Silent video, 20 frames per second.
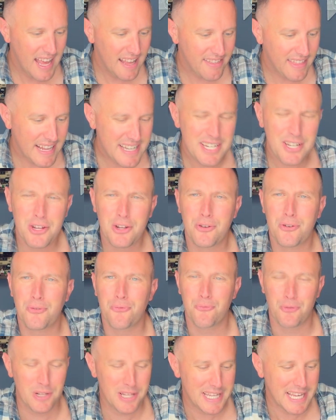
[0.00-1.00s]
That's a
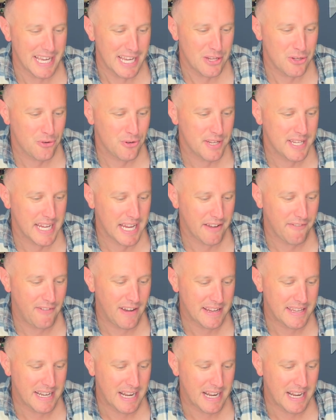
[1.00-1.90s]
really interesting effect,